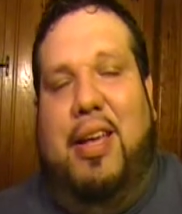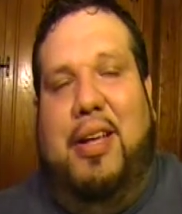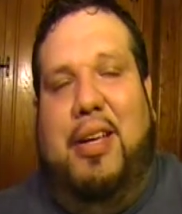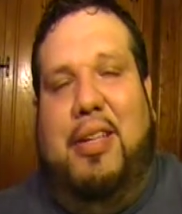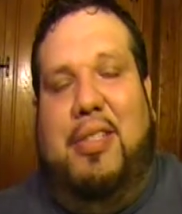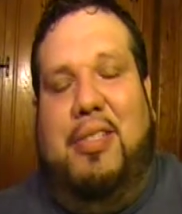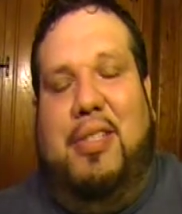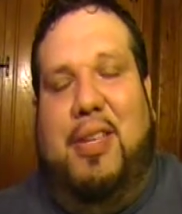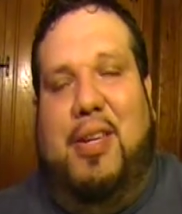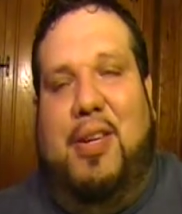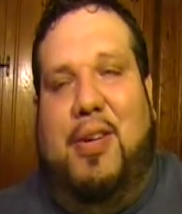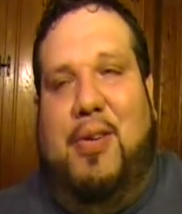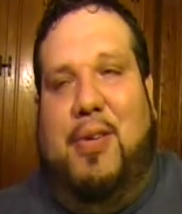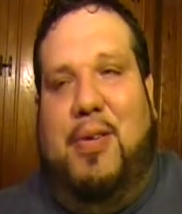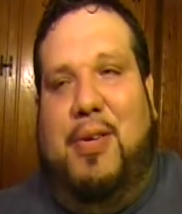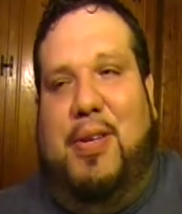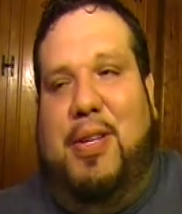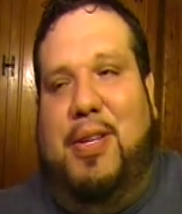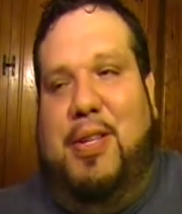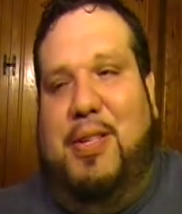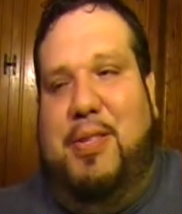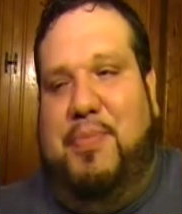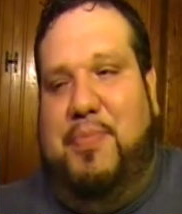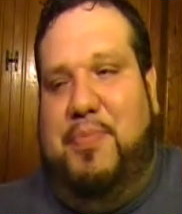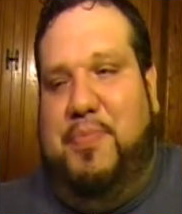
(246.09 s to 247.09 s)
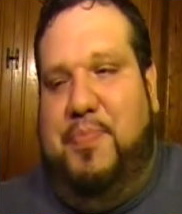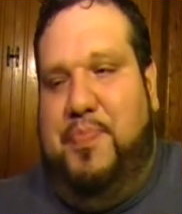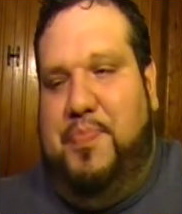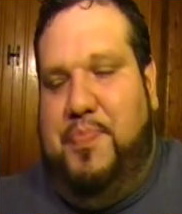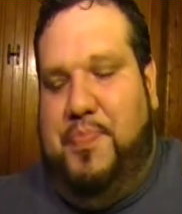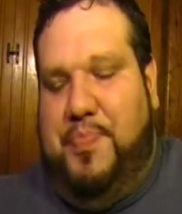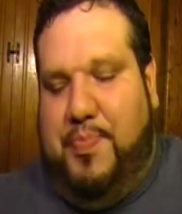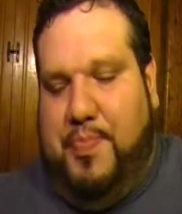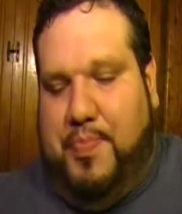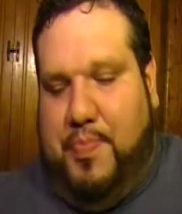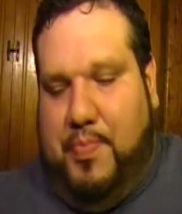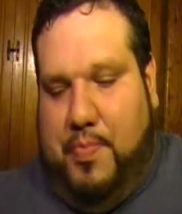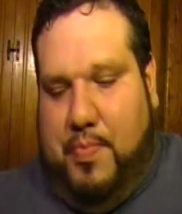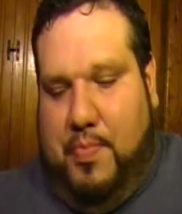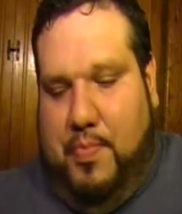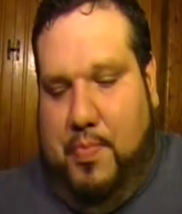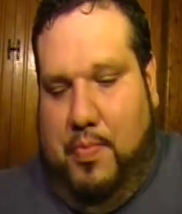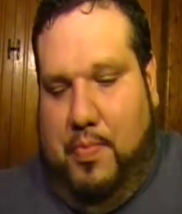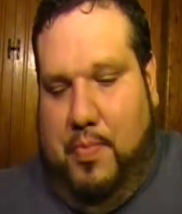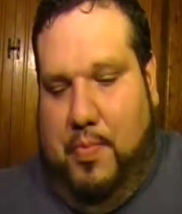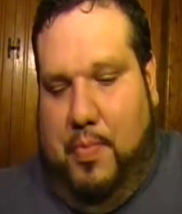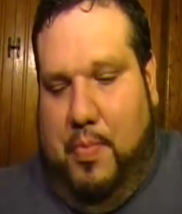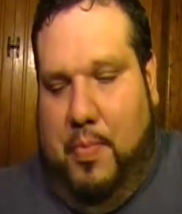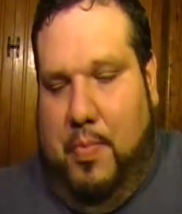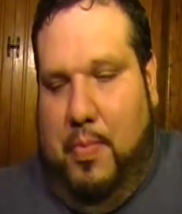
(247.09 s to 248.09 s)
So,
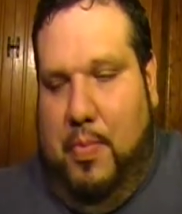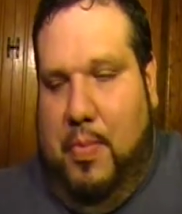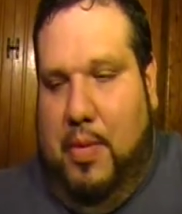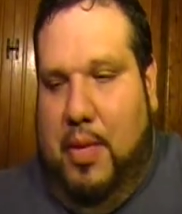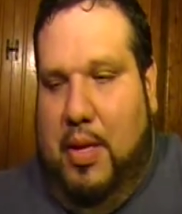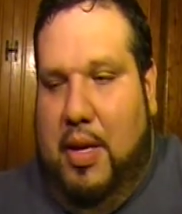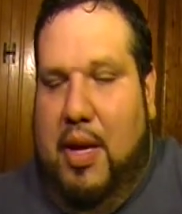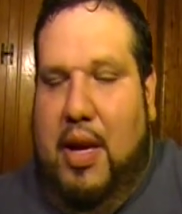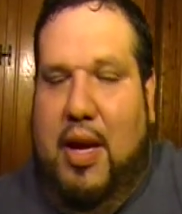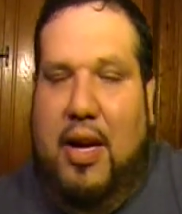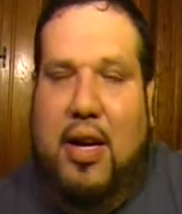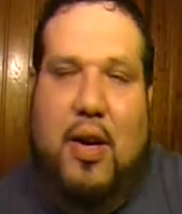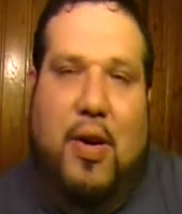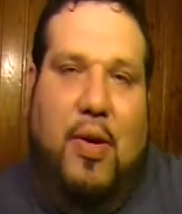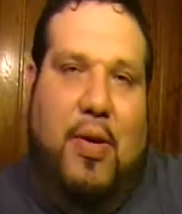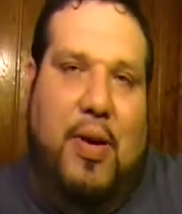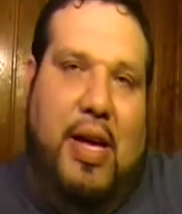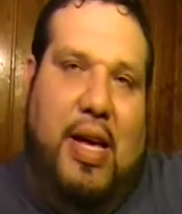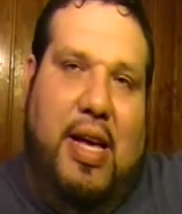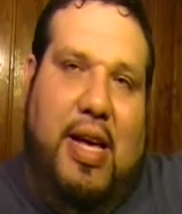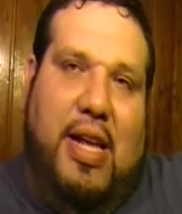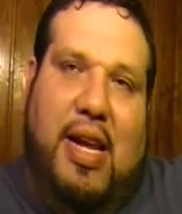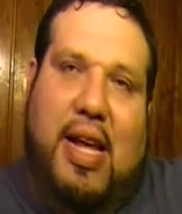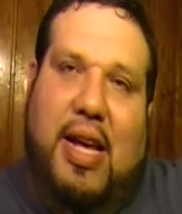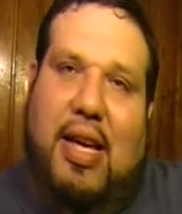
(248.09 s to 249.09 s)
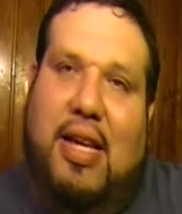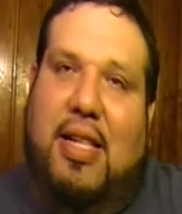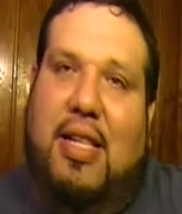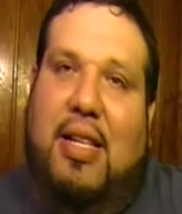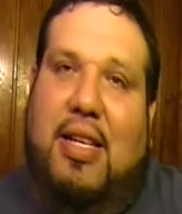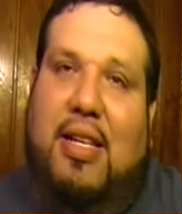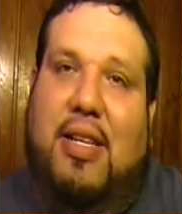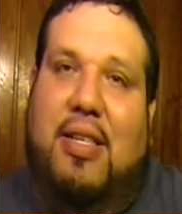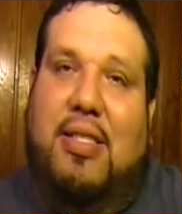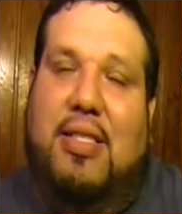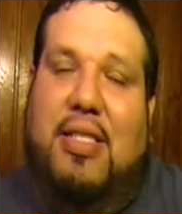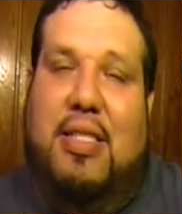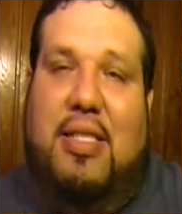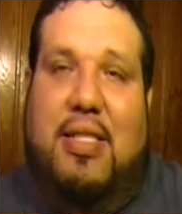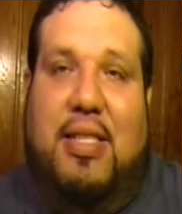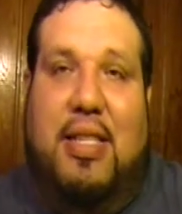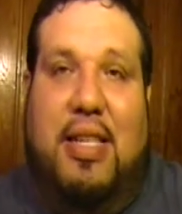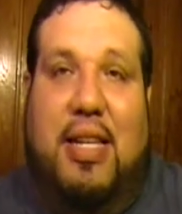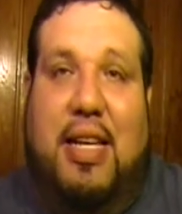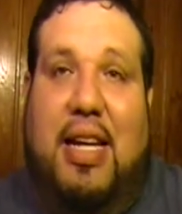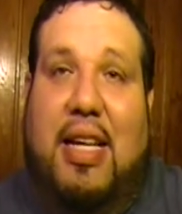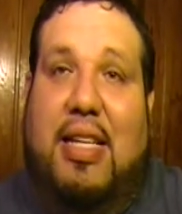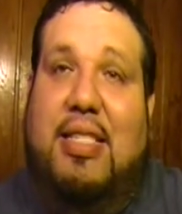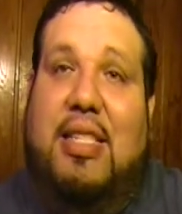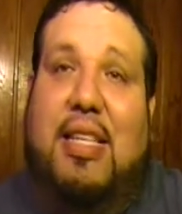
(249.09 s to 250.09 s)
I go ahead, I click on this
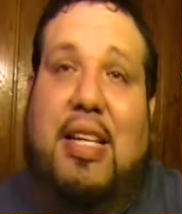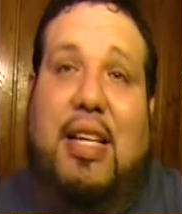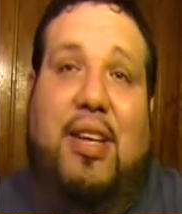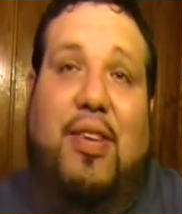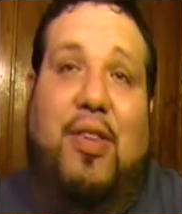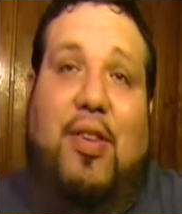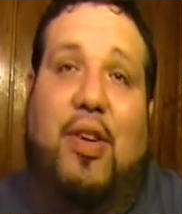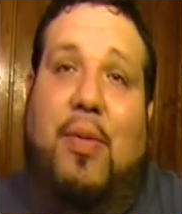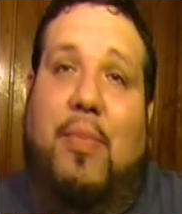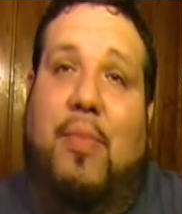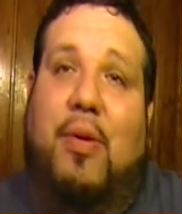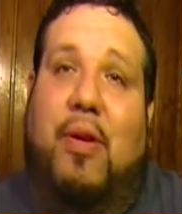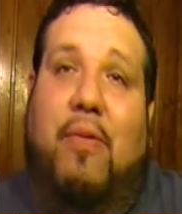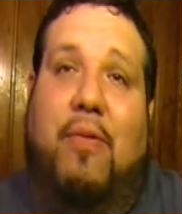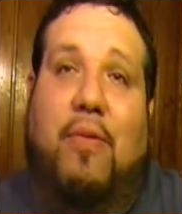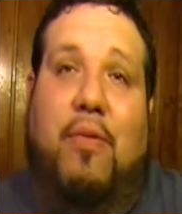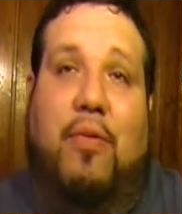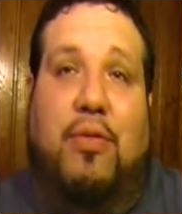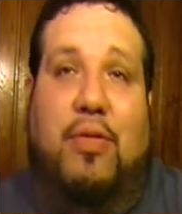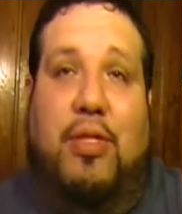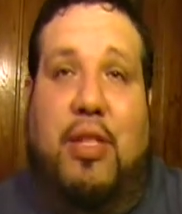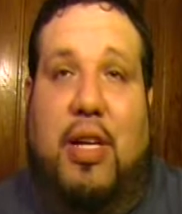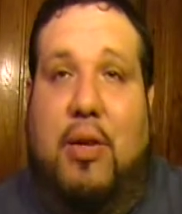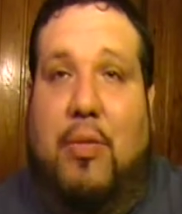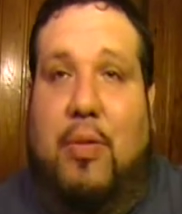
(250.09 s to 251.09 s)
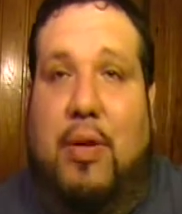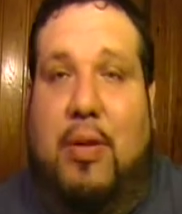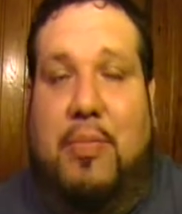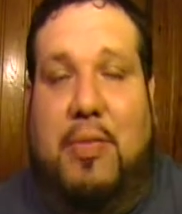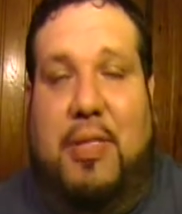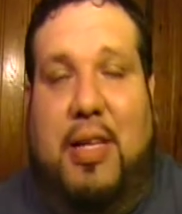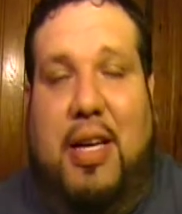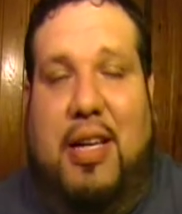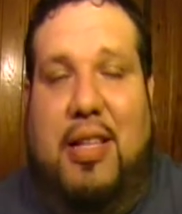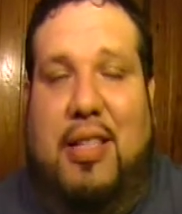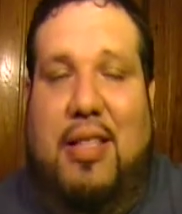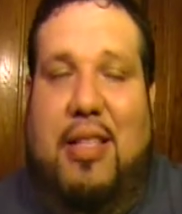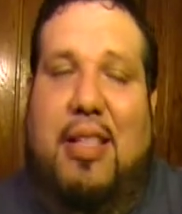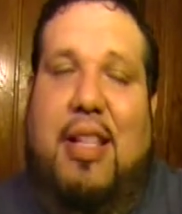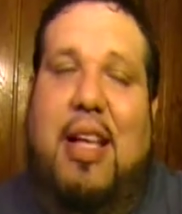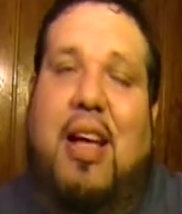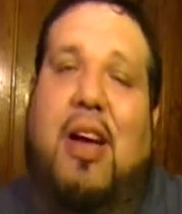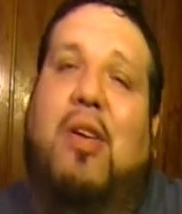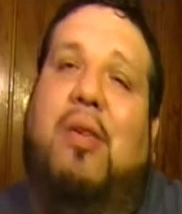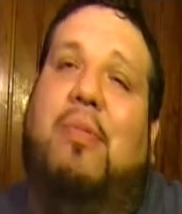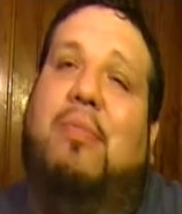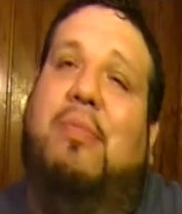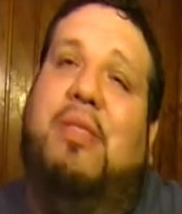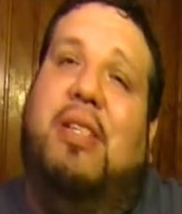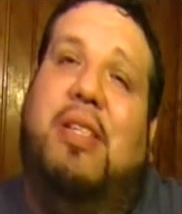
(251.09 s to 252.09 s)
link. Next thing I know, I'm on Fullsail website. Now
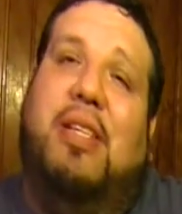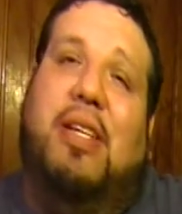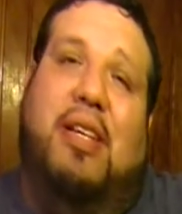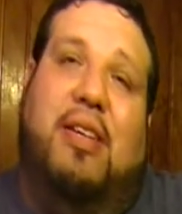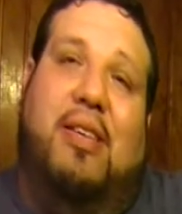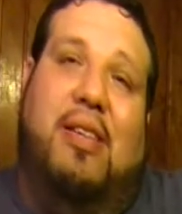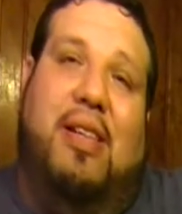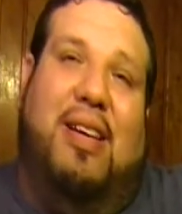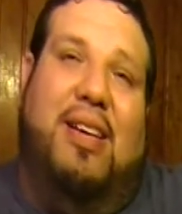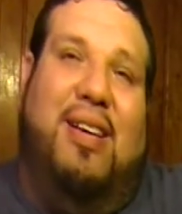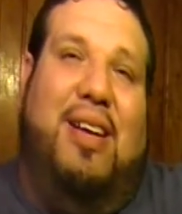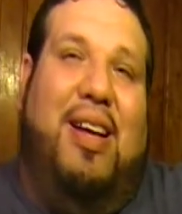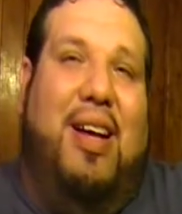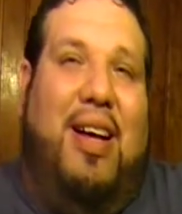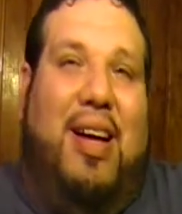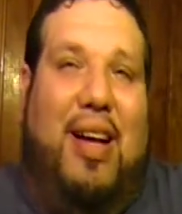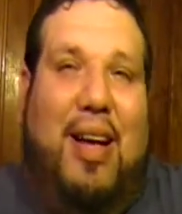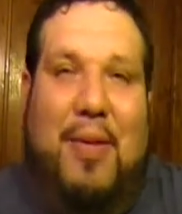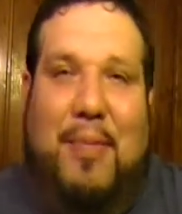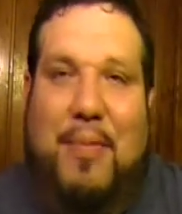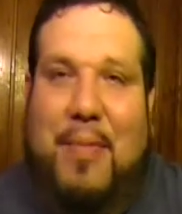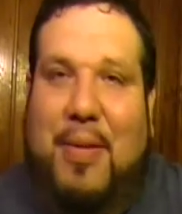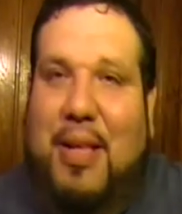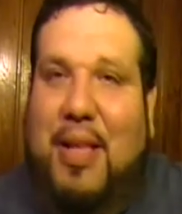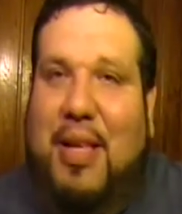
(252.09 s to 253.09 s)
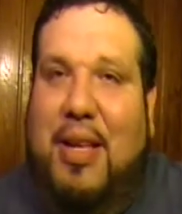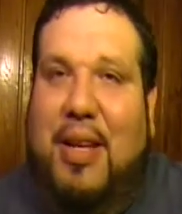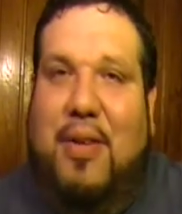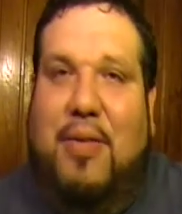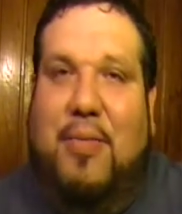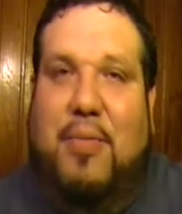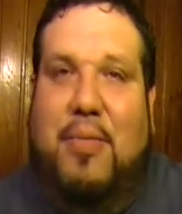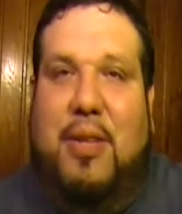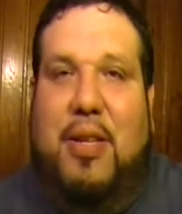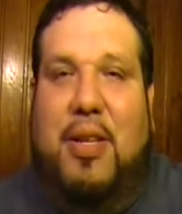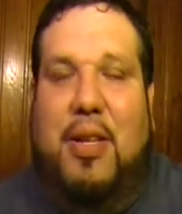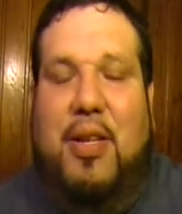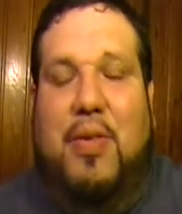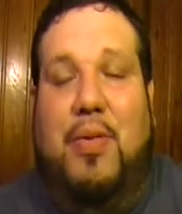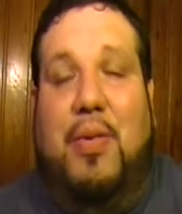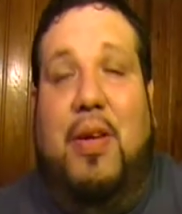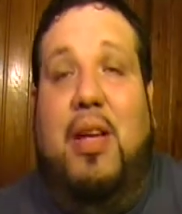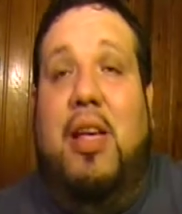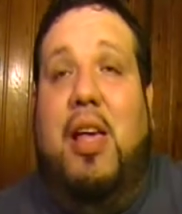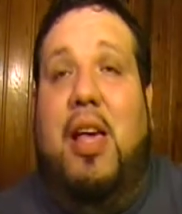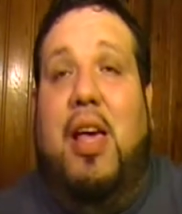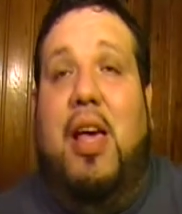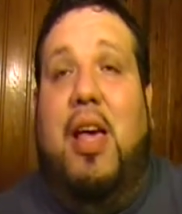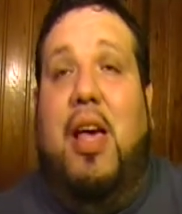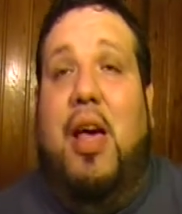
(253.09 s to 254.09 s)
I'm sitting here like, I really don't want to do it.
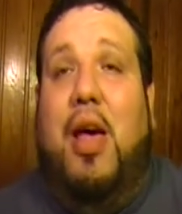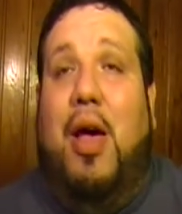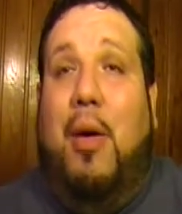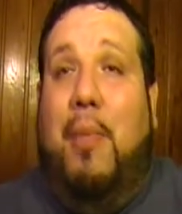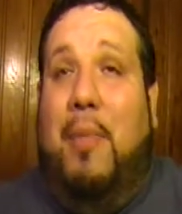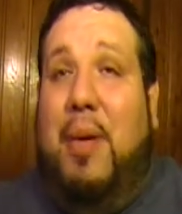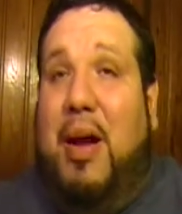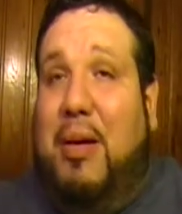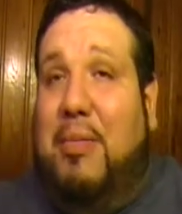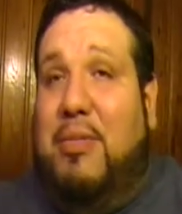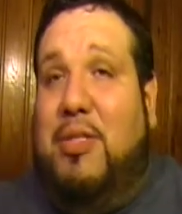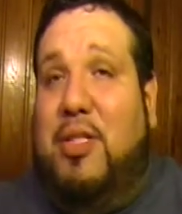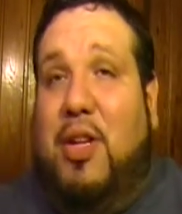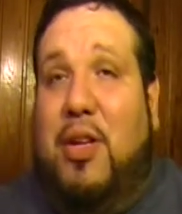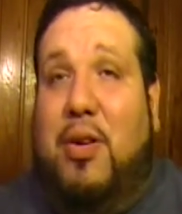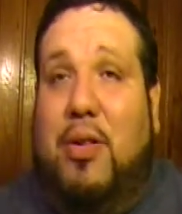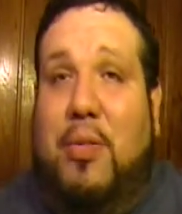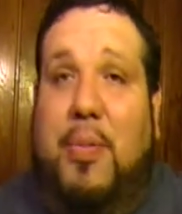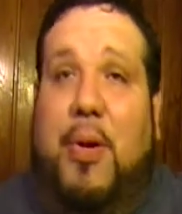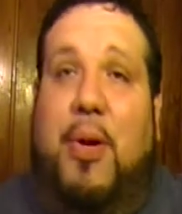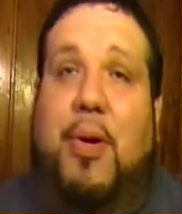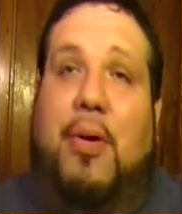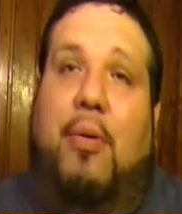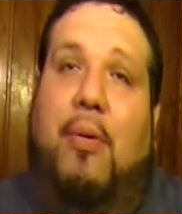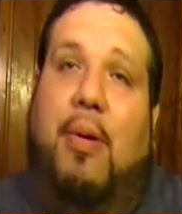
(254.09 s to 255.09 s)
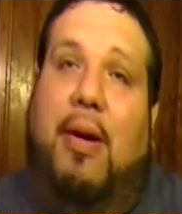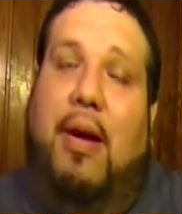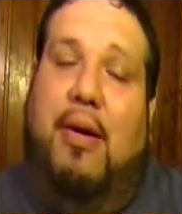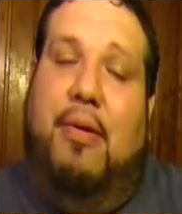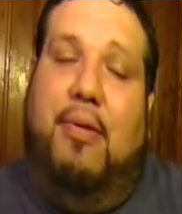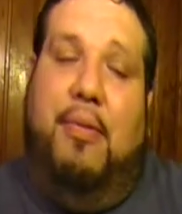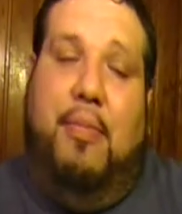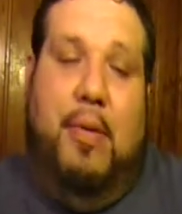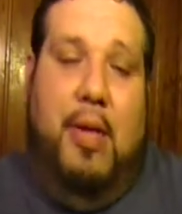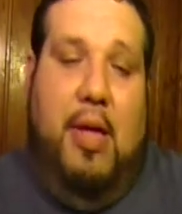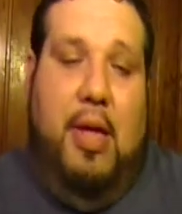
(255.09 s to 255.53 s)
But I'm starting to poke around.